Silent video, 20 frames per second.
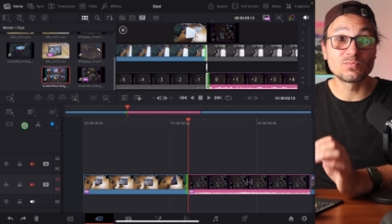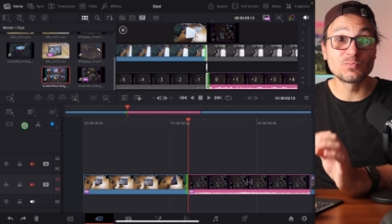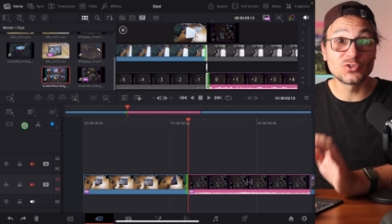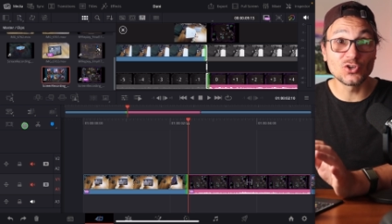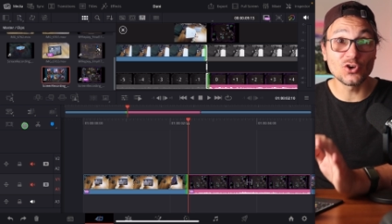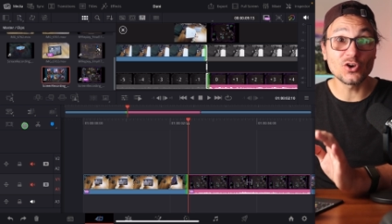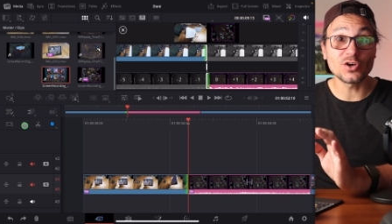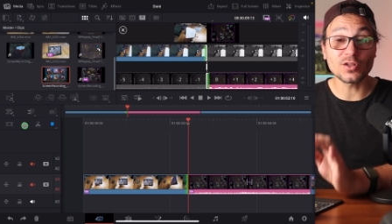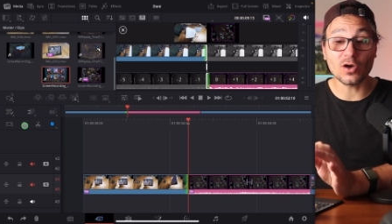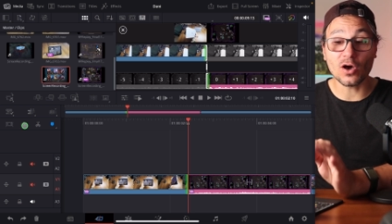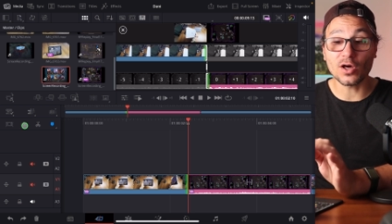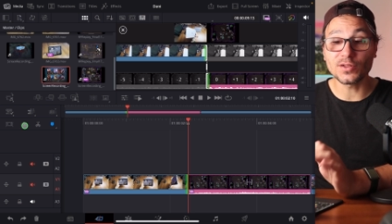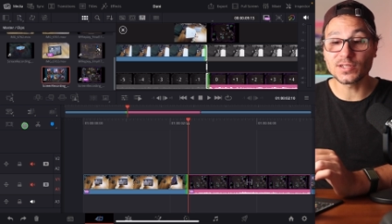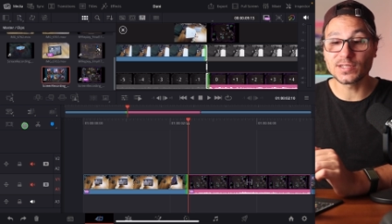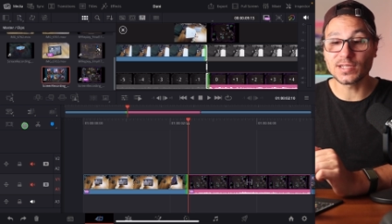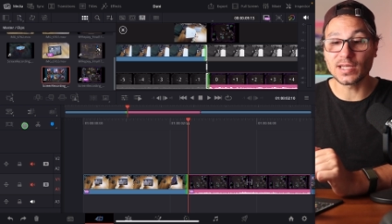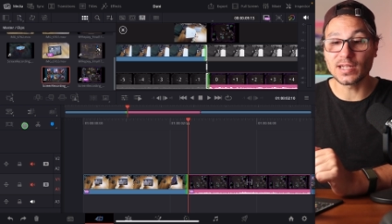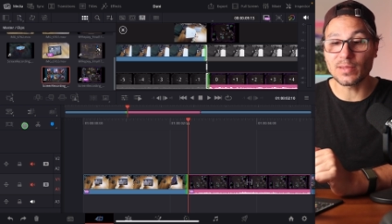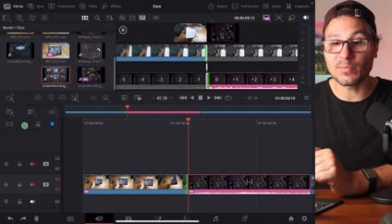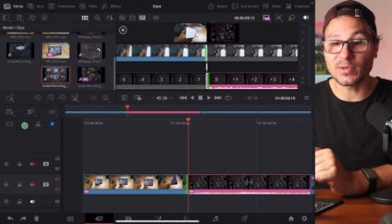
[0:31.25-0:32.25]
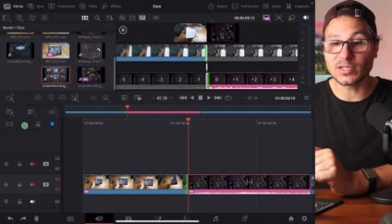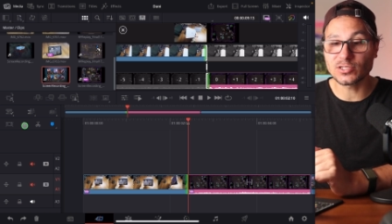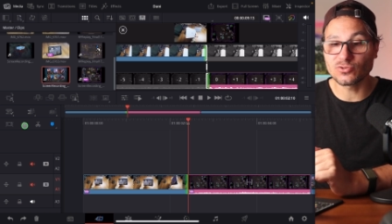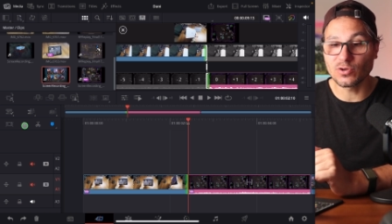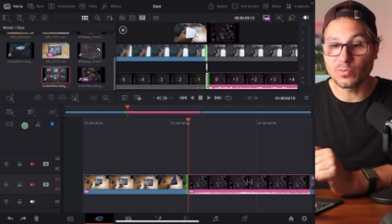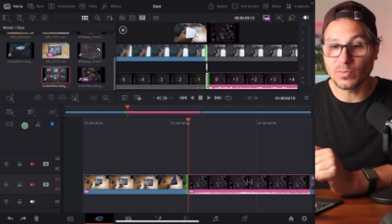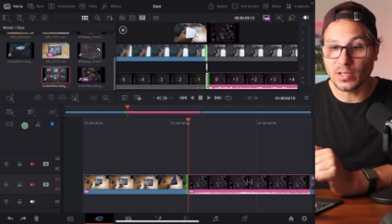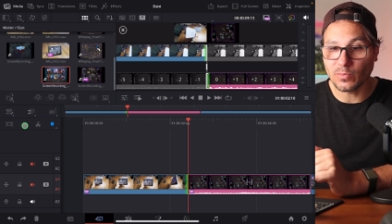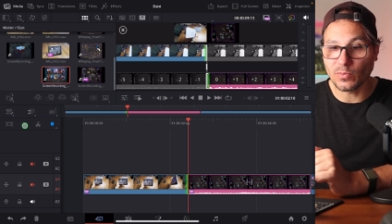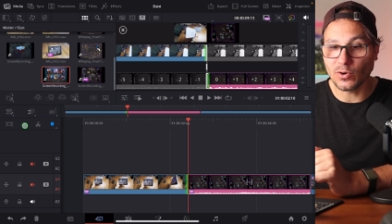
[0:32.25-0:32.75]
turn on the dynamic
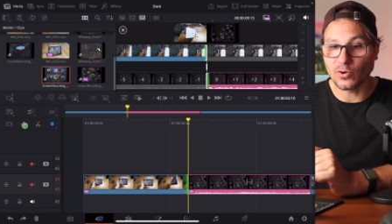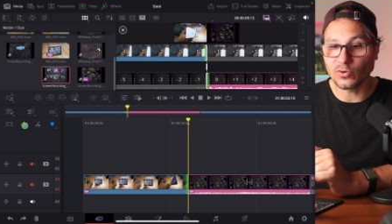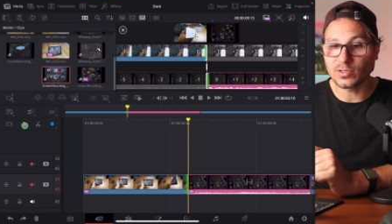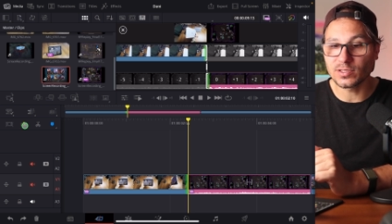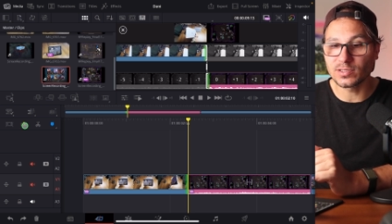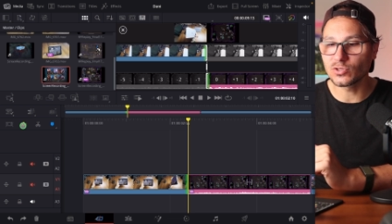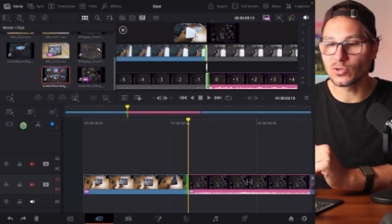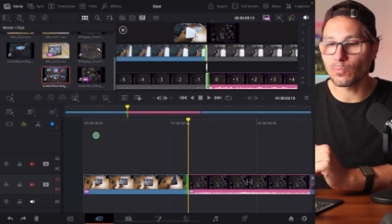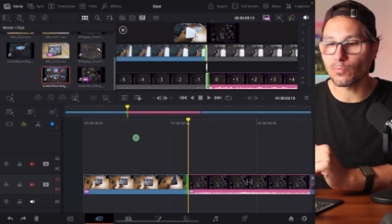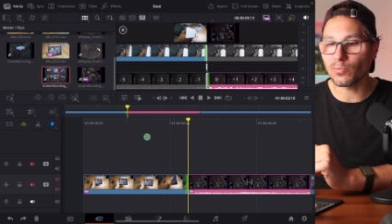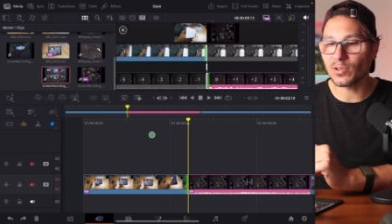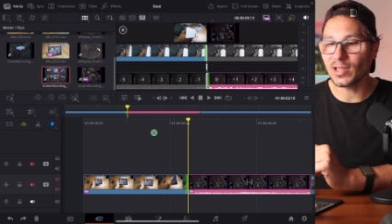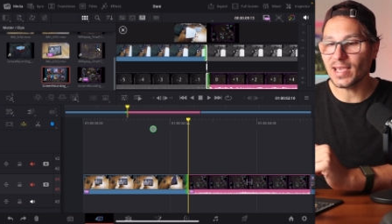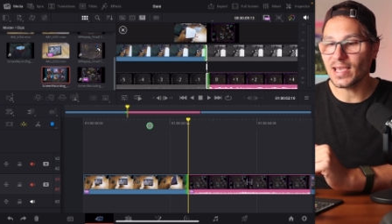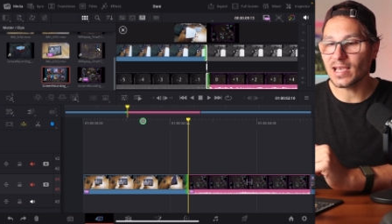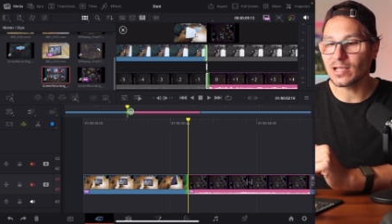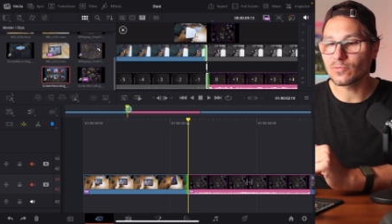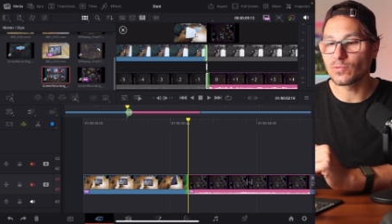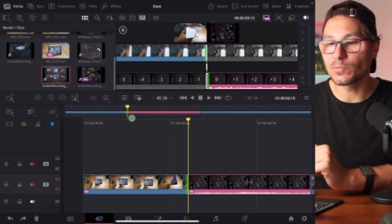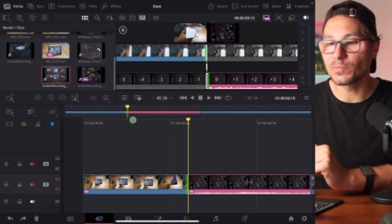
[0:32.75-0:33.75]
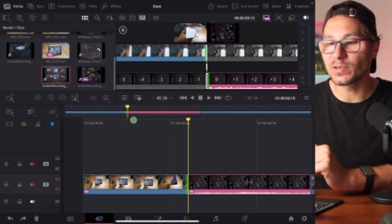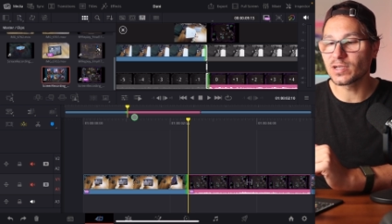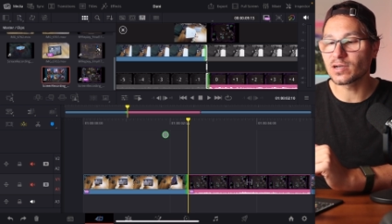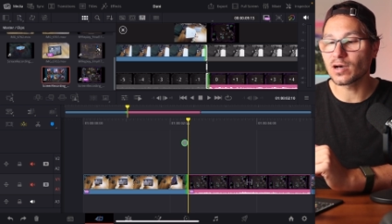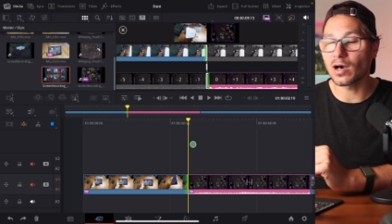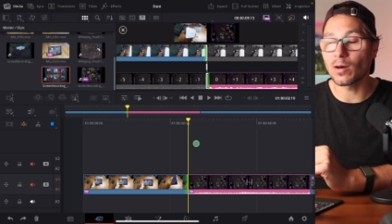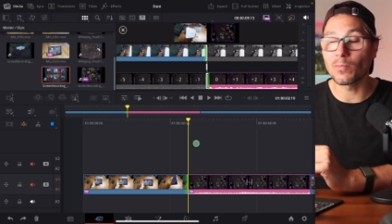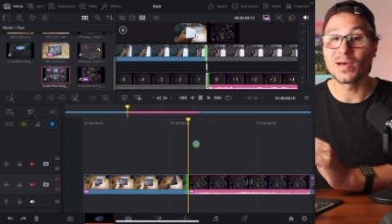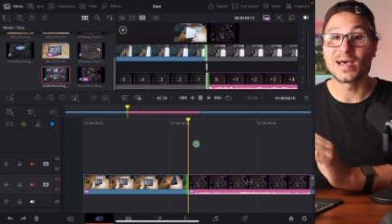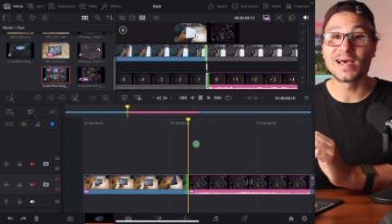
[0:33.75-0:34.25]
trimming mode, your playhead will
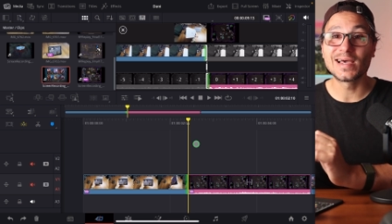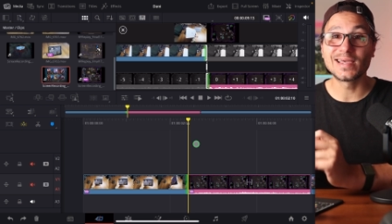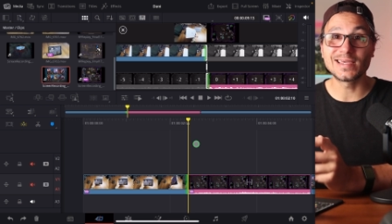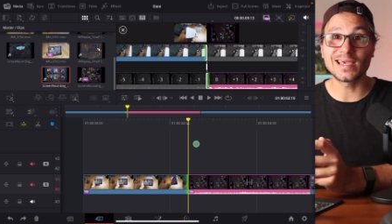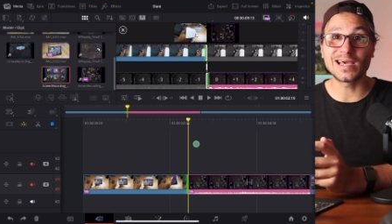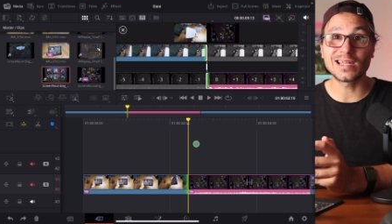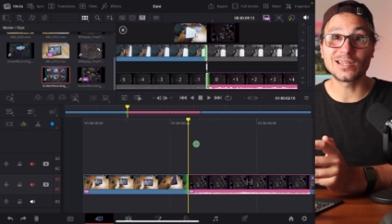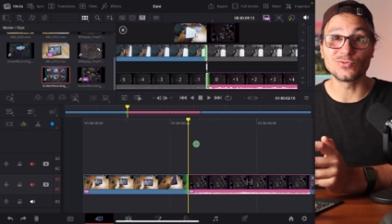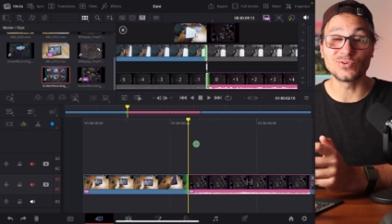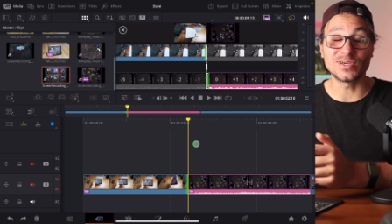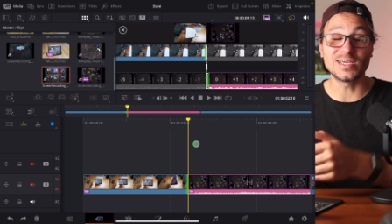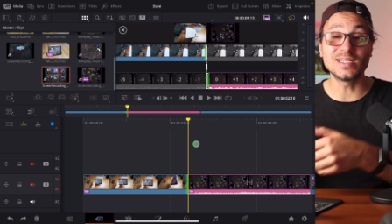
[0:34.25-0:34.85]
become yellow,